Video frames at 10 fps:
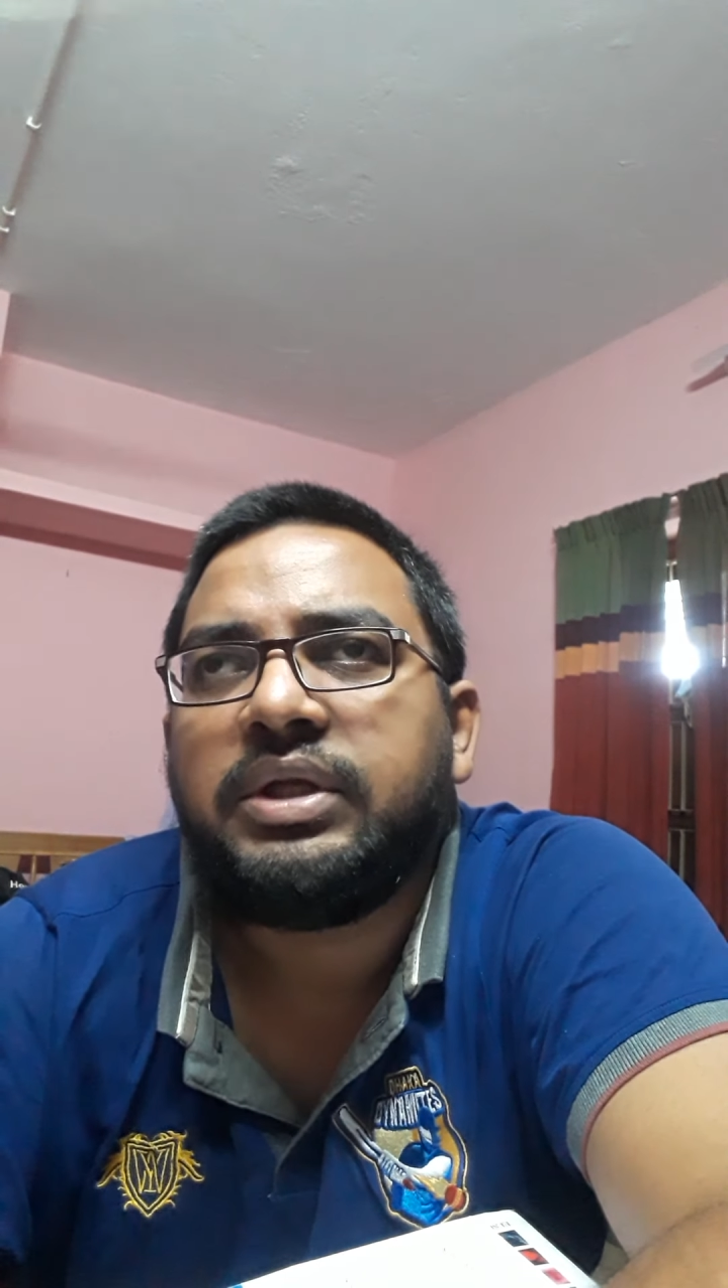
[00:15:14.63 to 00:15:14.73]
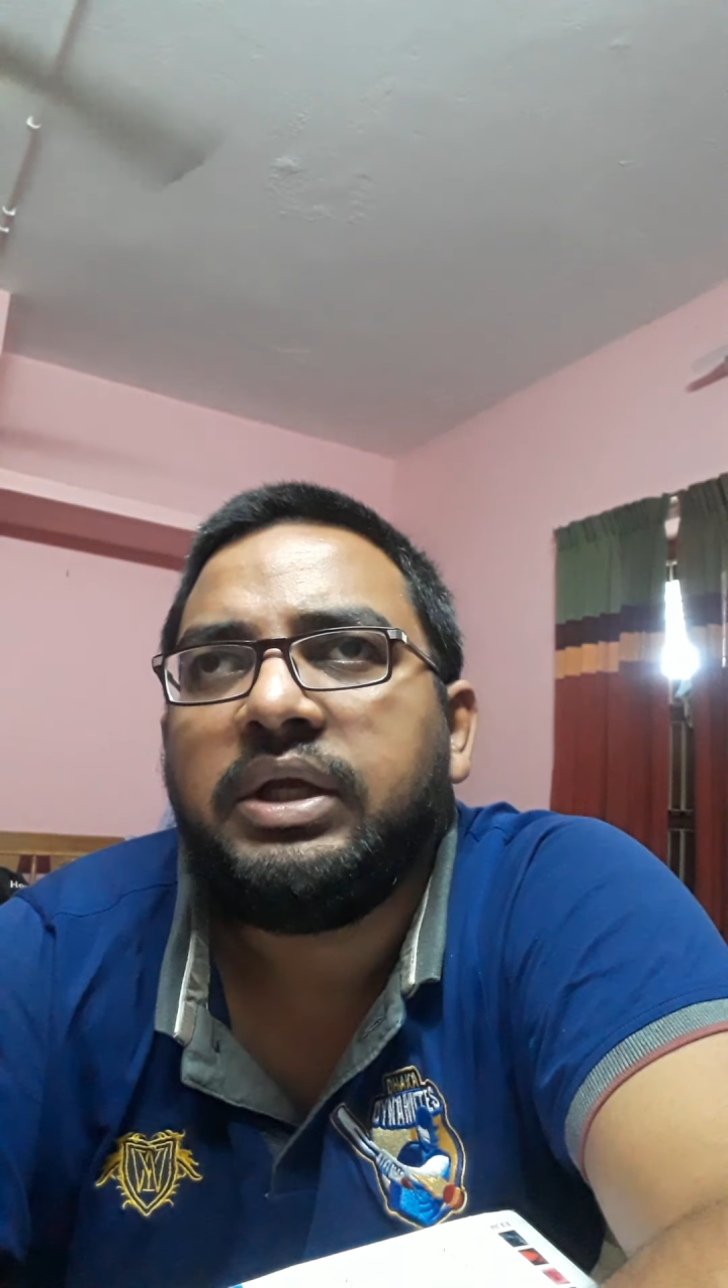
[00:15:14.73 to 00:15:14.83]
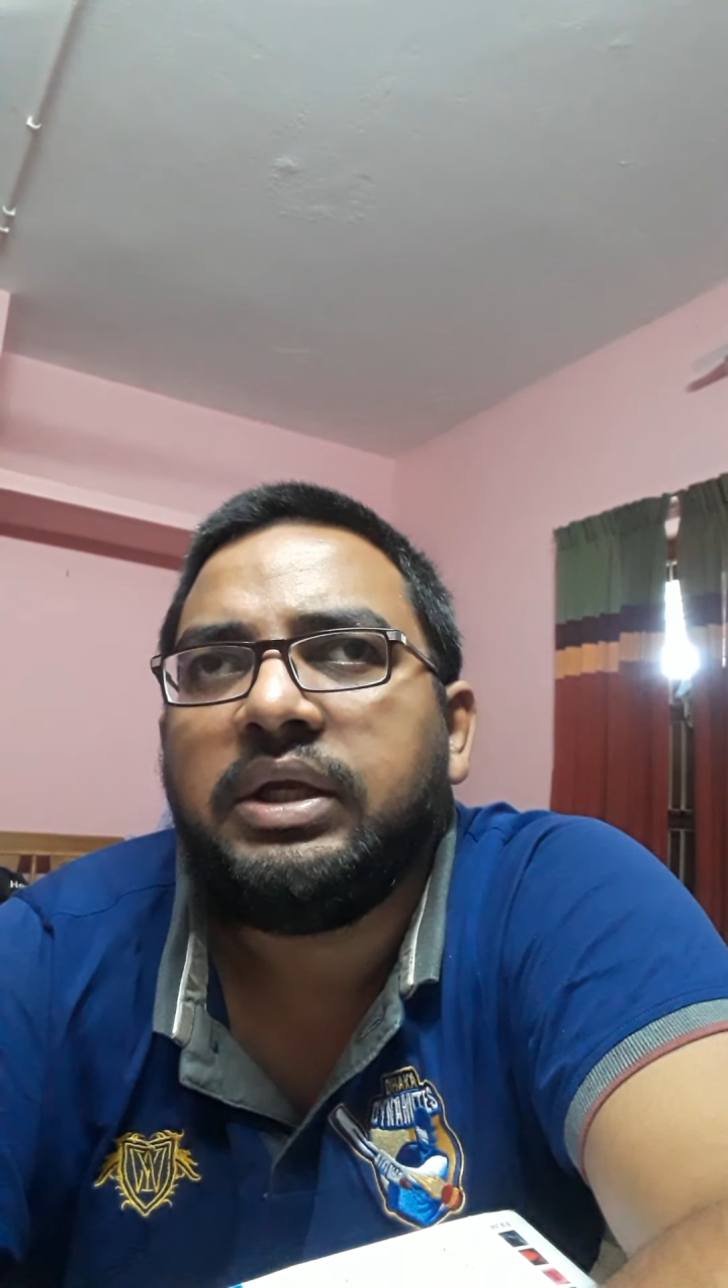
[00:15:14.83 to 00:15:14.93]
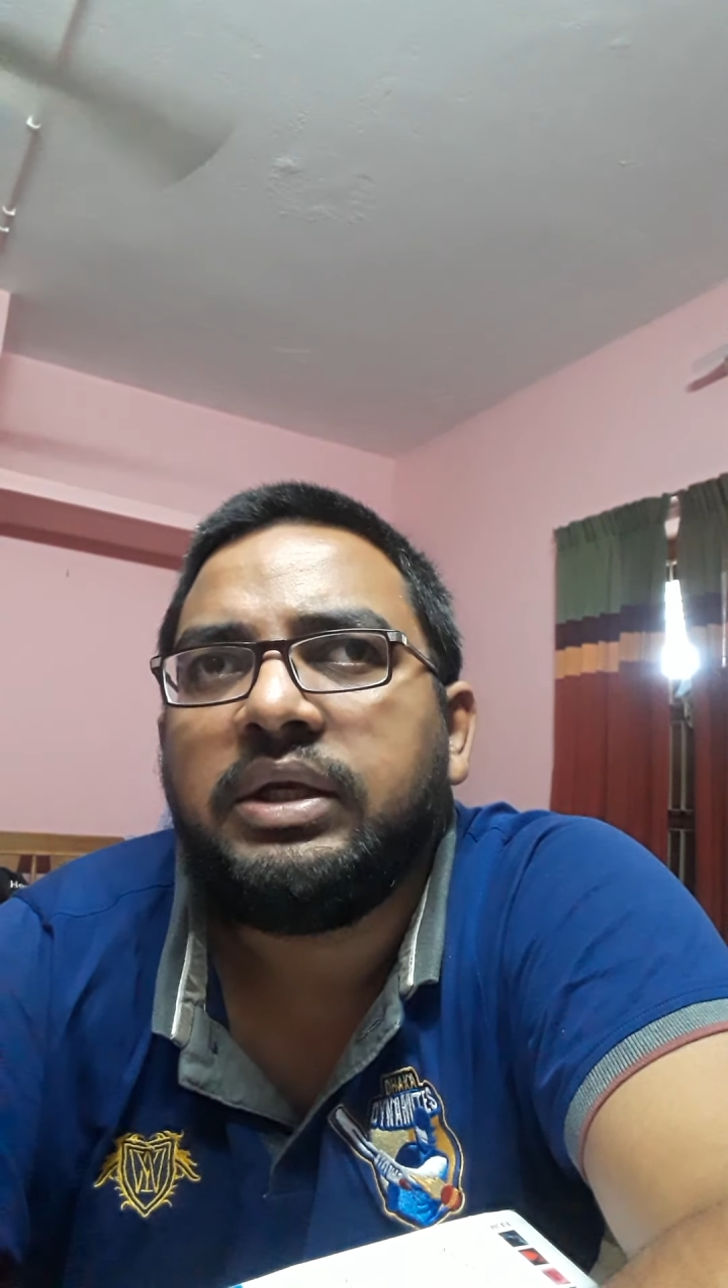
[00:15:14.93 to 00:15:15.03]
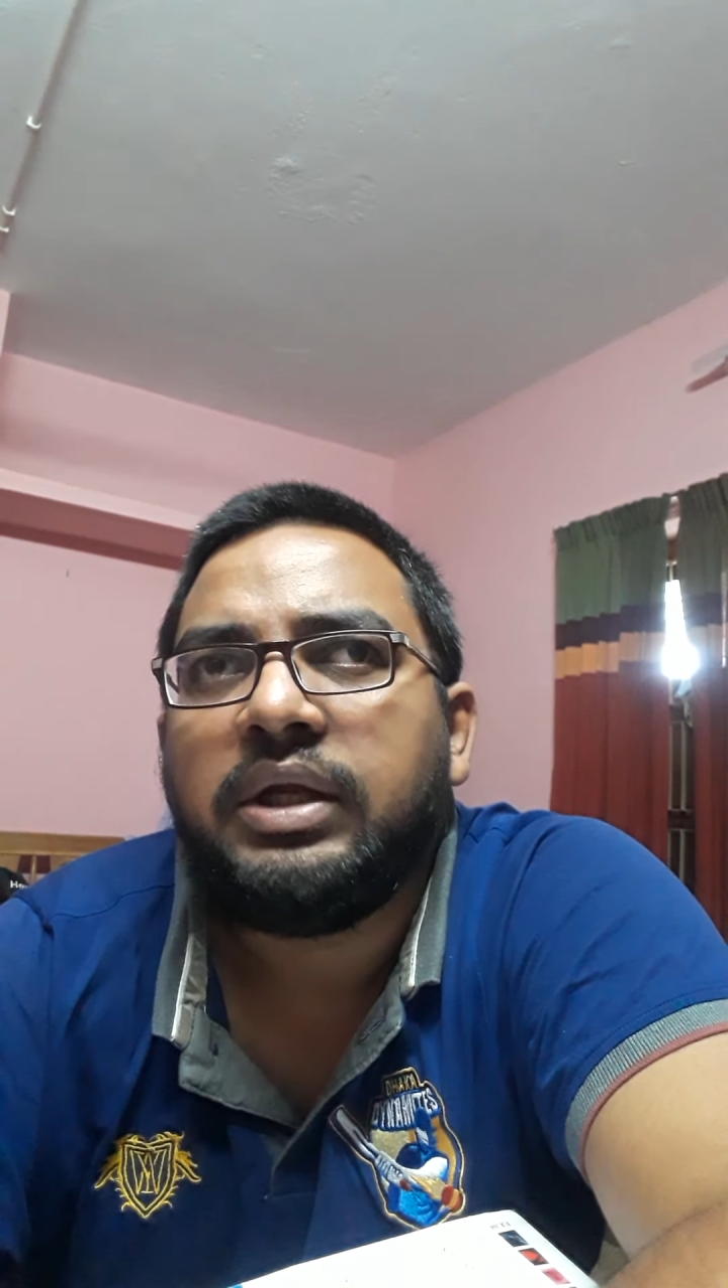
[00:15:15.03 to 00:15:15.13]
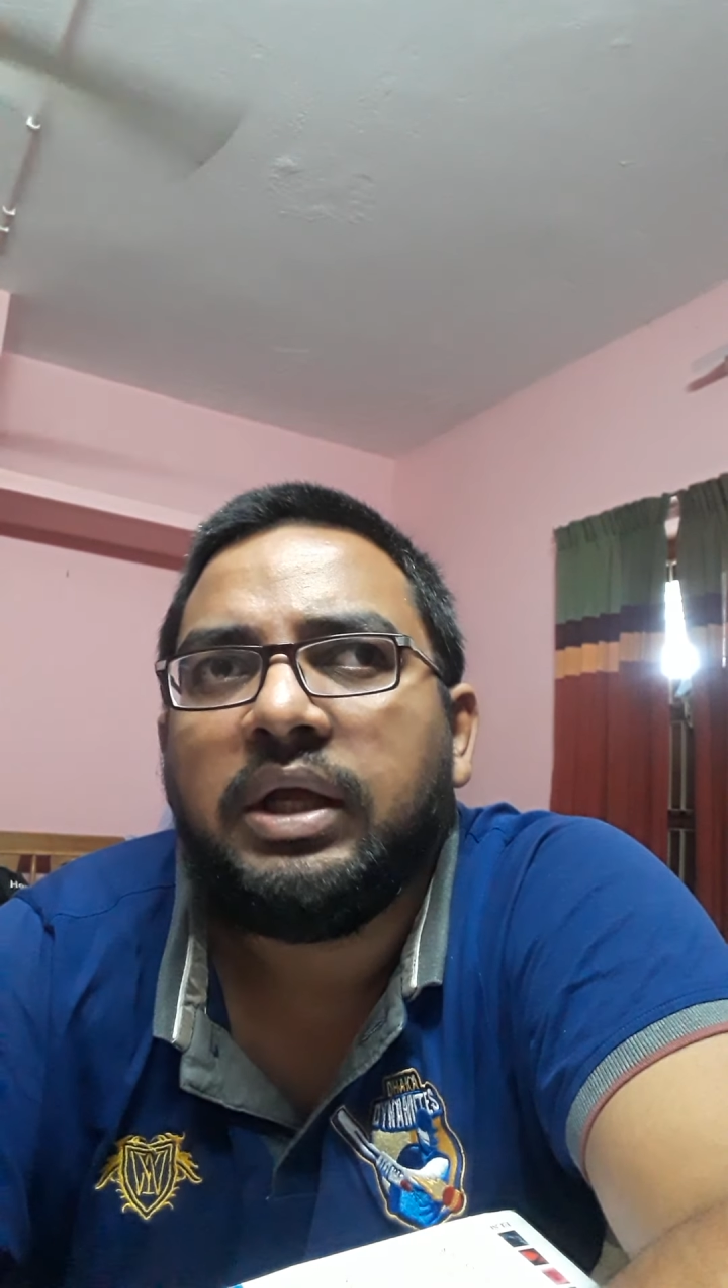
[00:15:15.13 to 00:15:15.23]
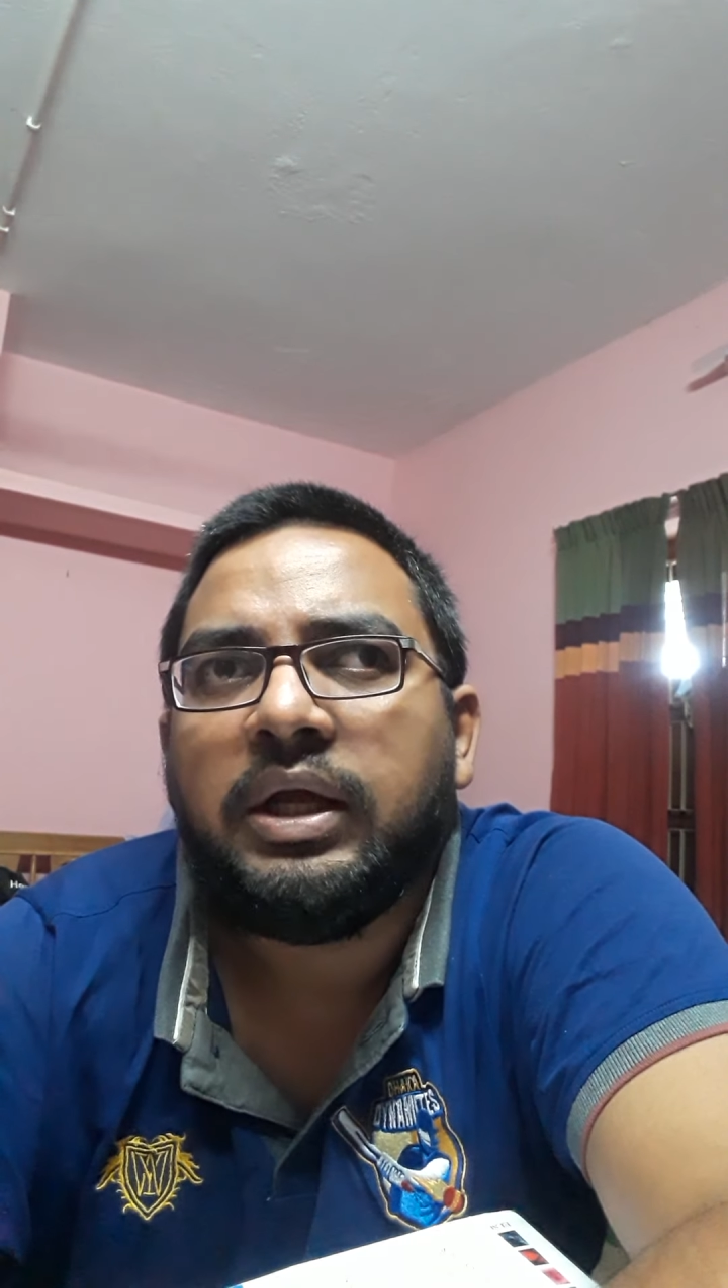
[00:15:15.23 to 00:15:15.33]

in